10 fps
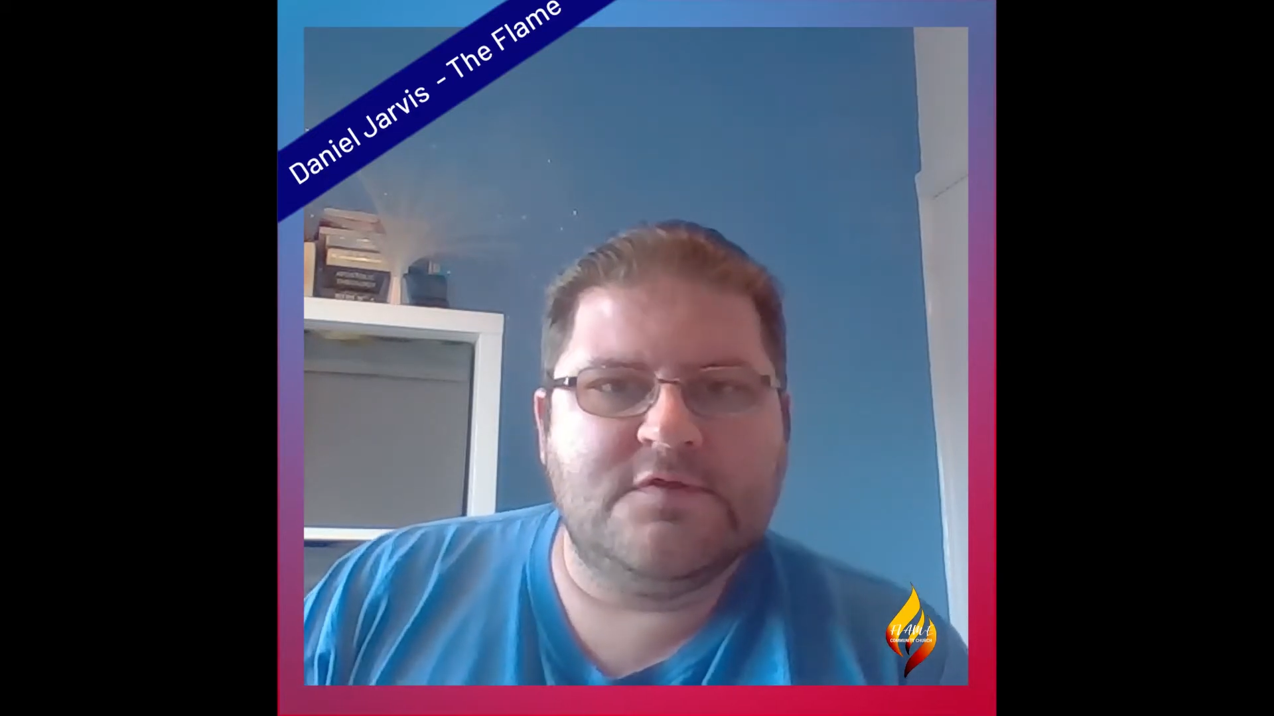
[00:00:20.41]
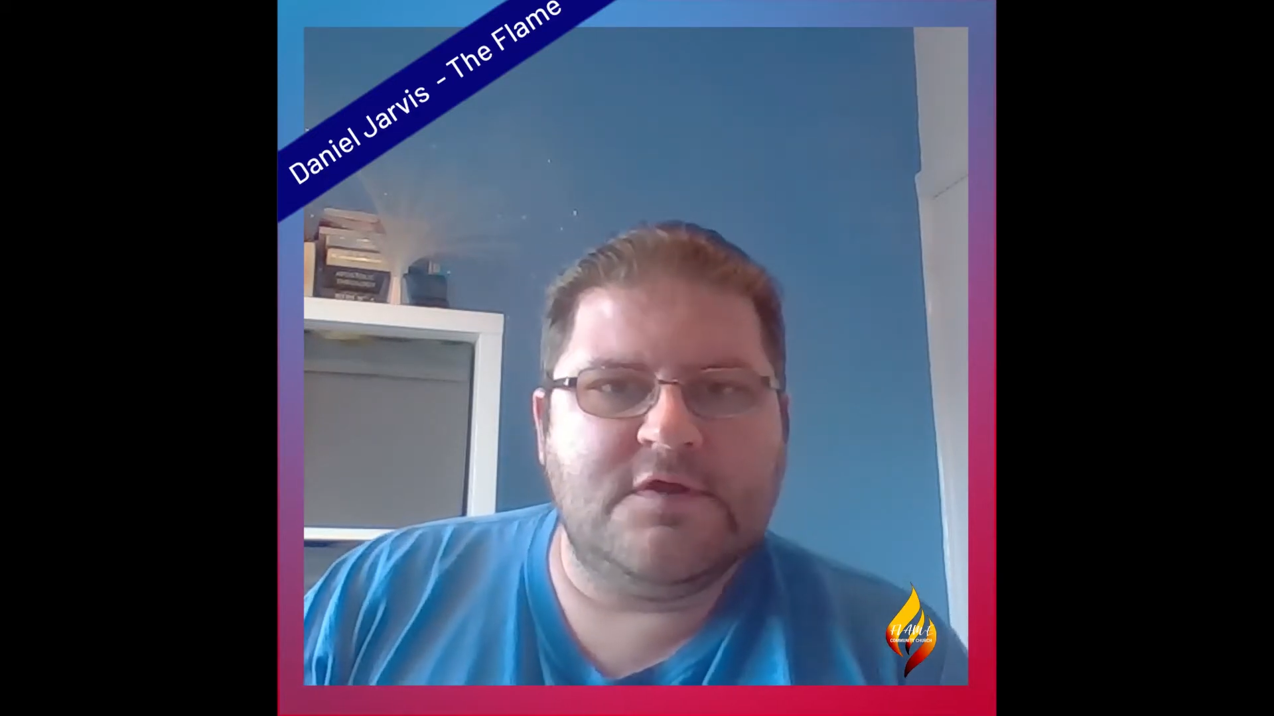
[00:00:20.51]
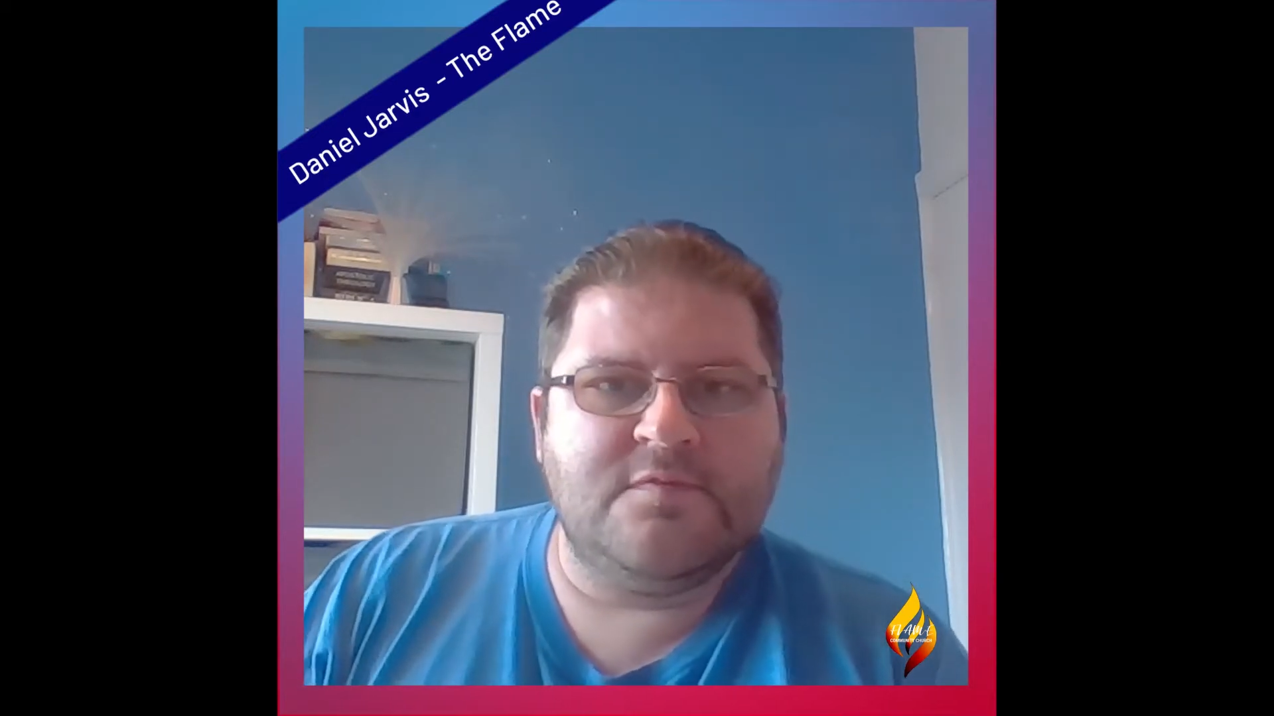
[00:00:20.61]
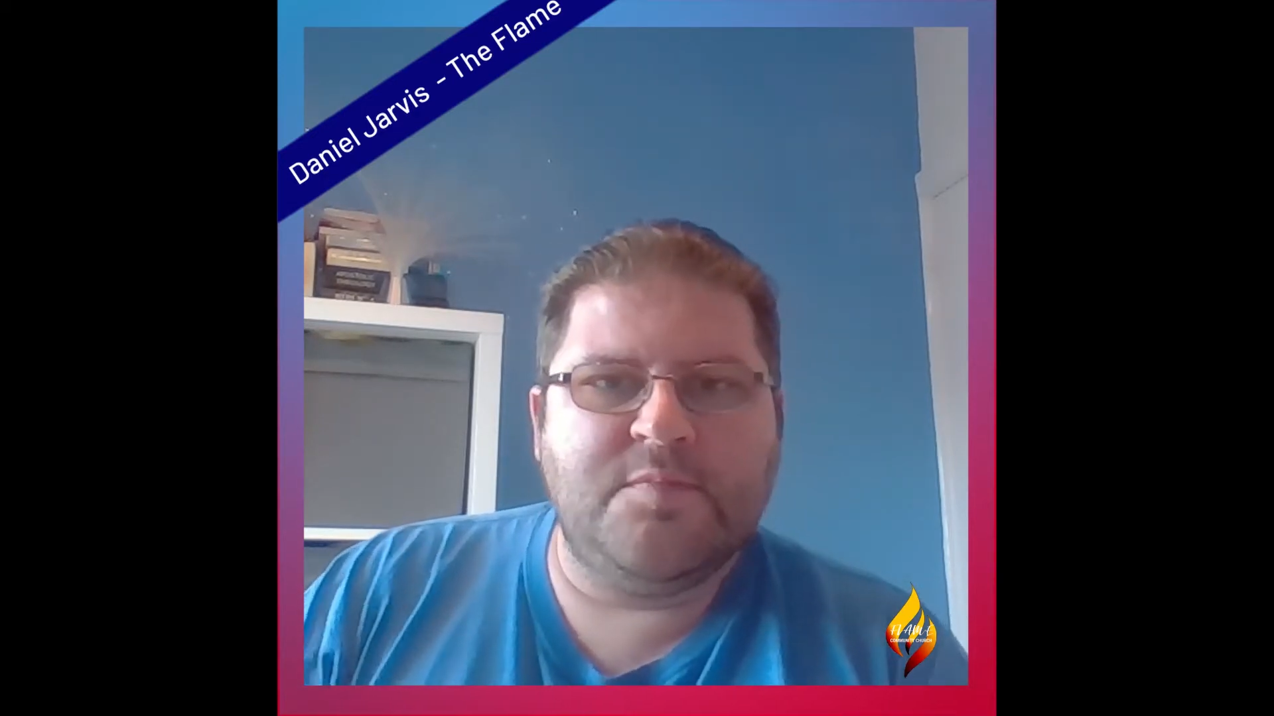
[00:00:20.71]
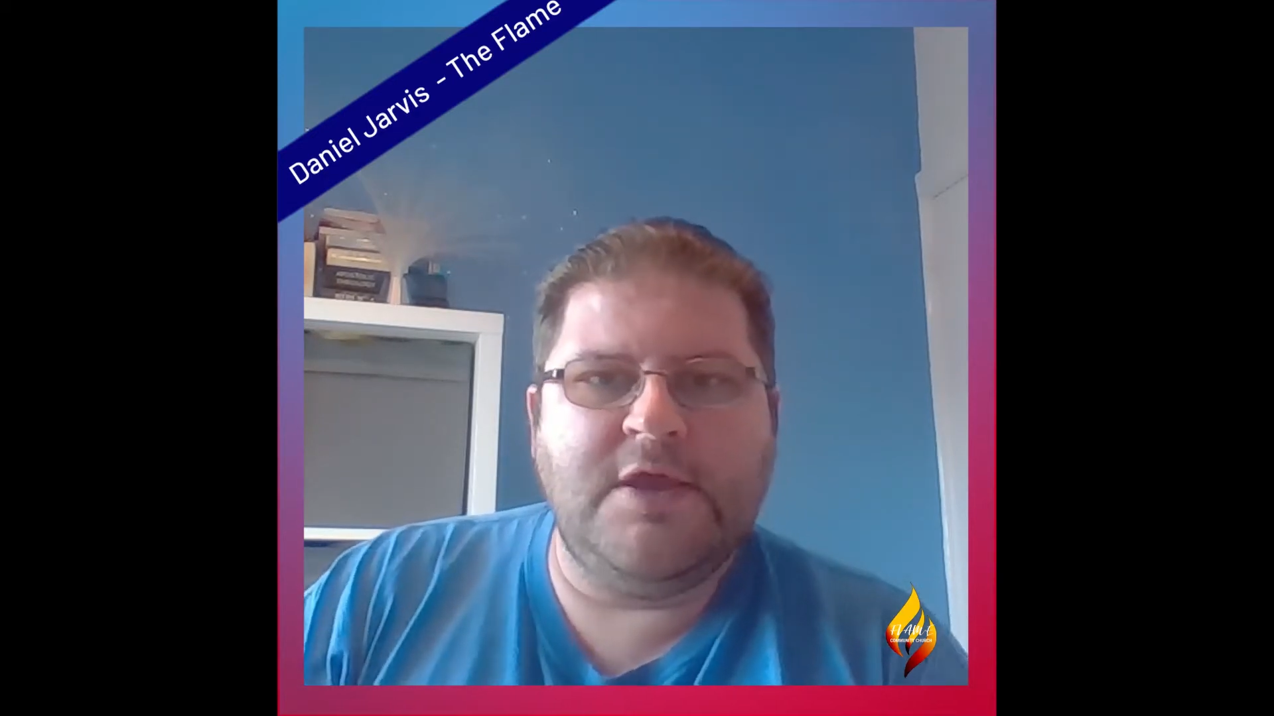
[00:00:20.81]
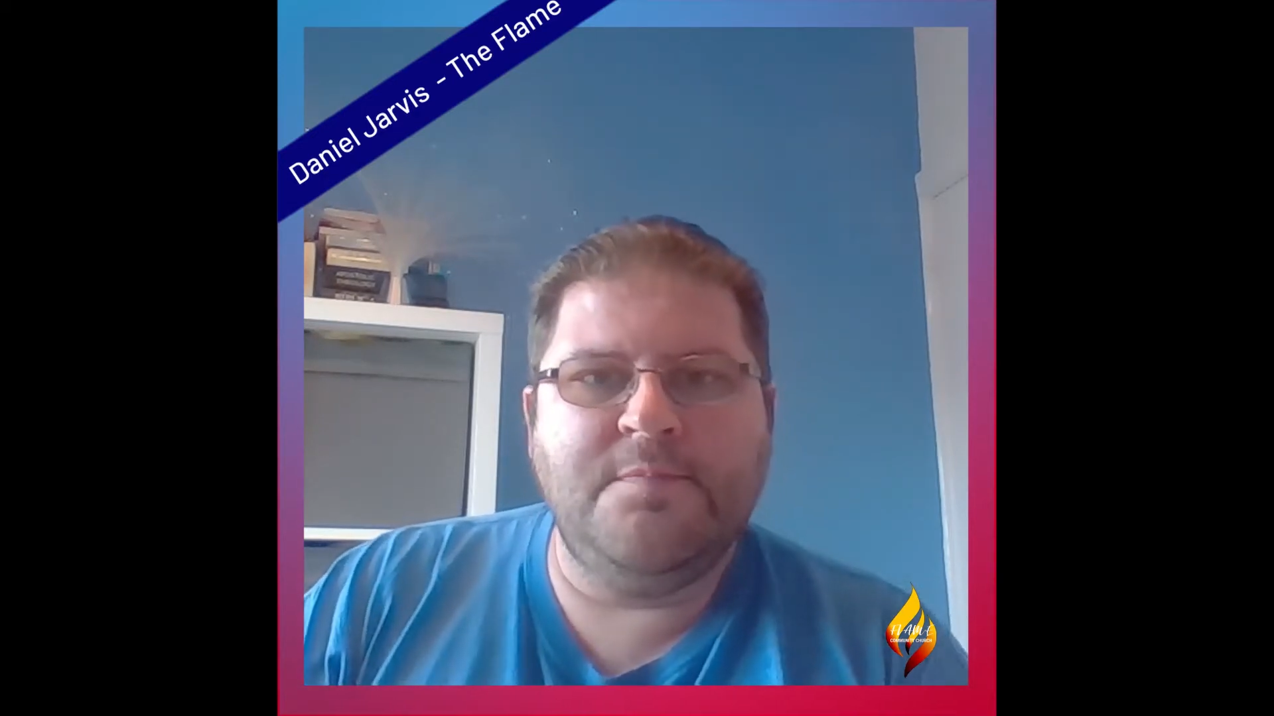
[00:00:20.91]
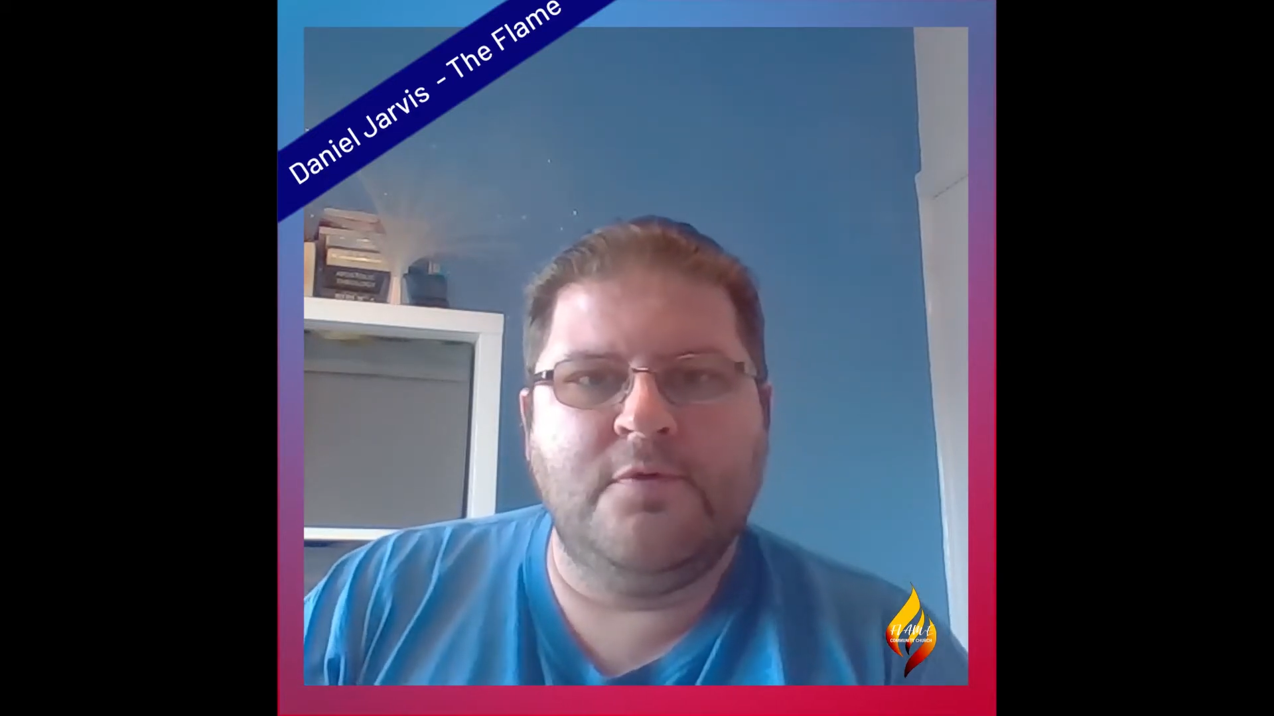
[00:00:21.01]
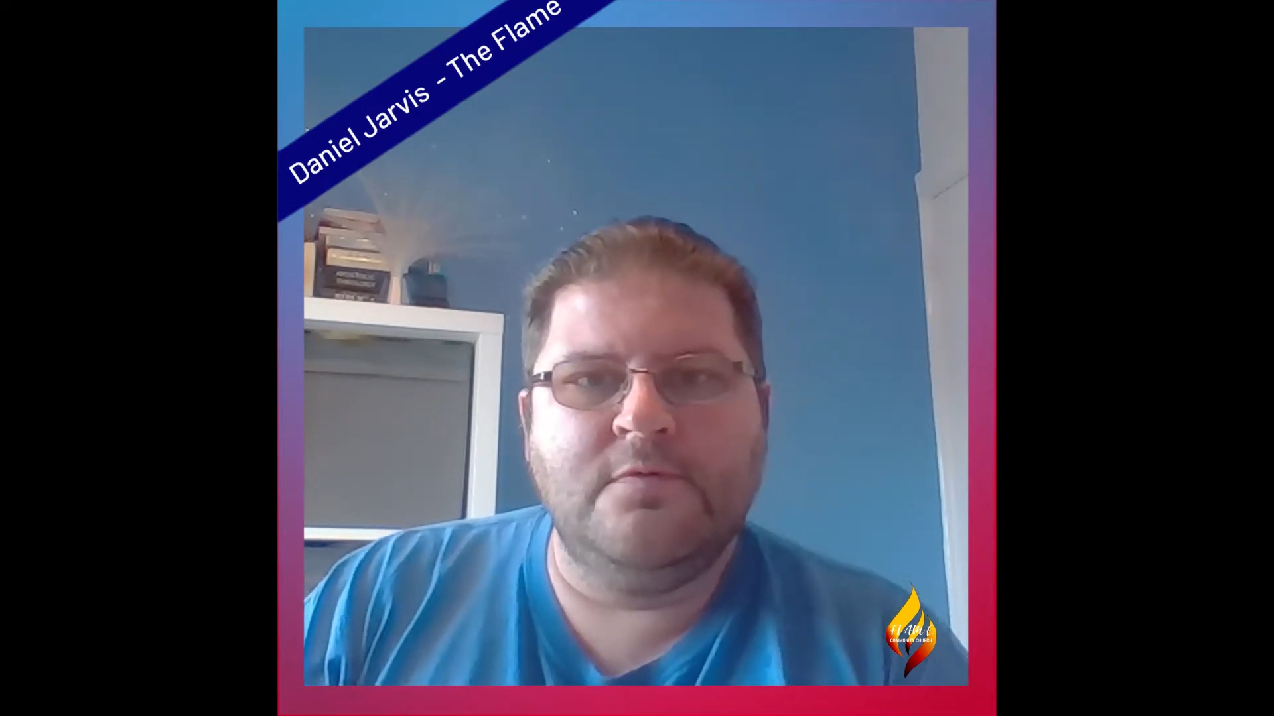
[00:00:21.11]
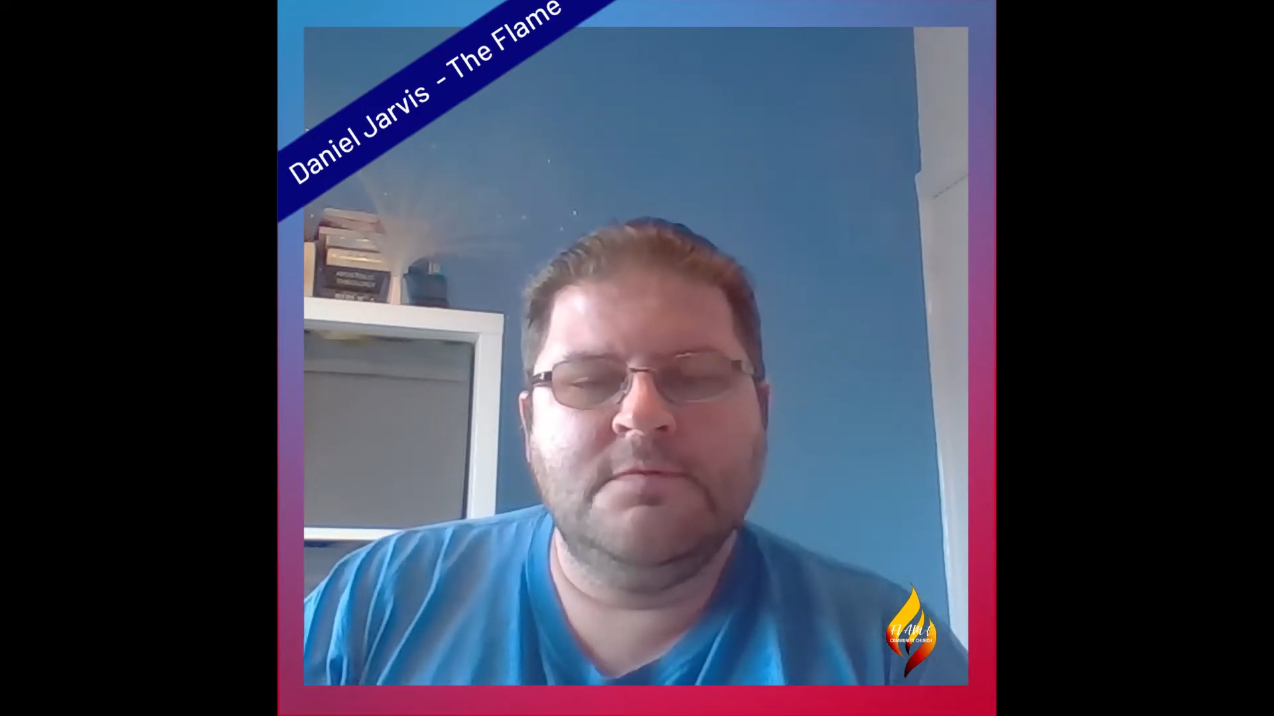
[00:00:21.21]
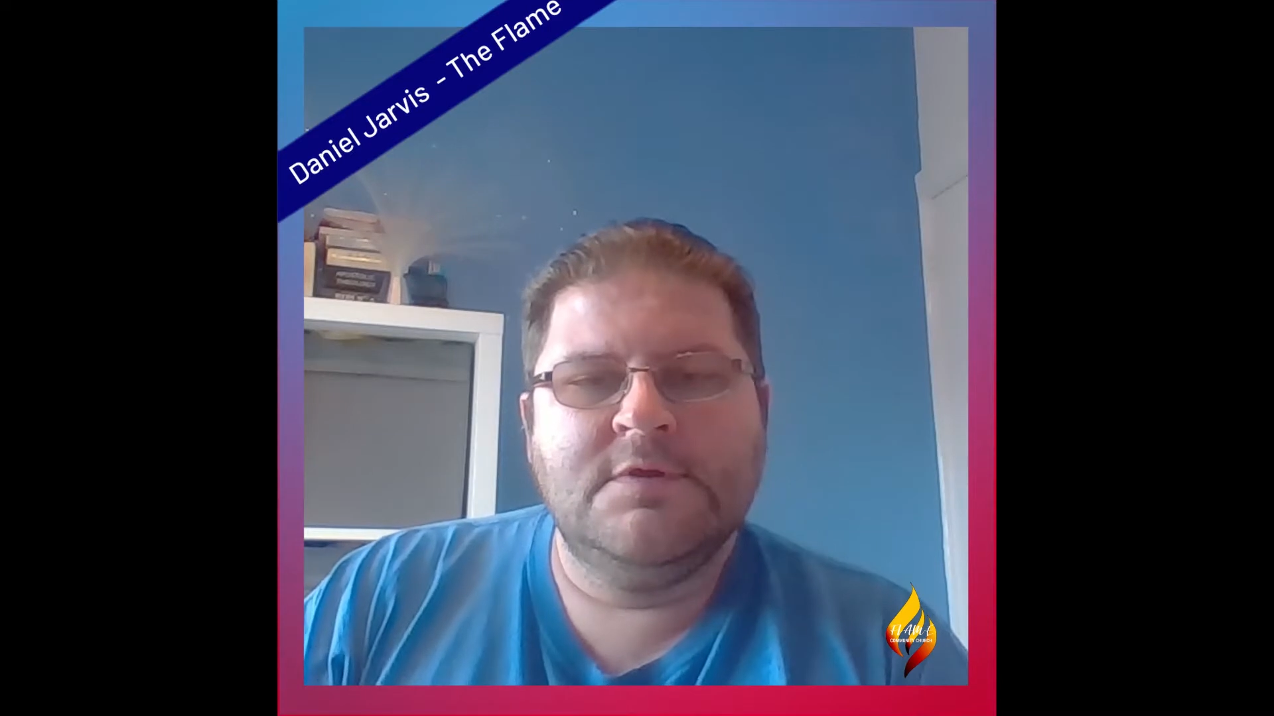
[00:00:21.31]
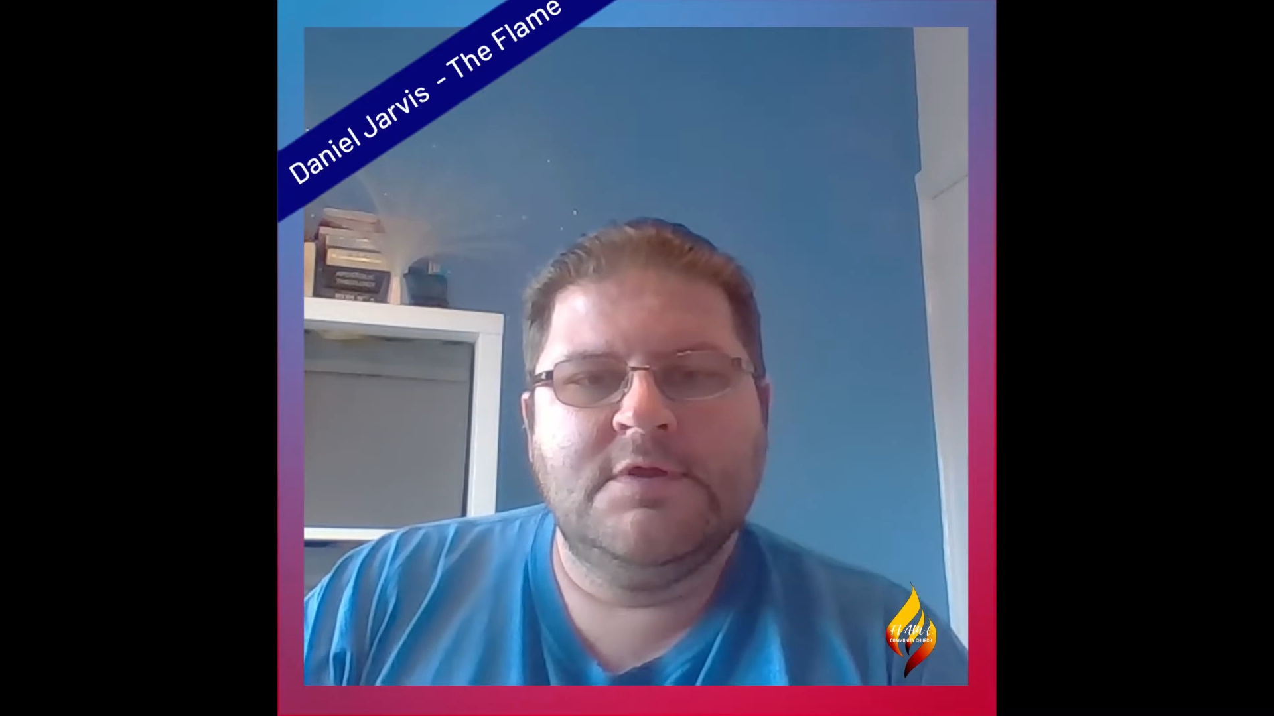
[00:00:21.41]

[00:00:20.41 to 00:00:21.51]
six people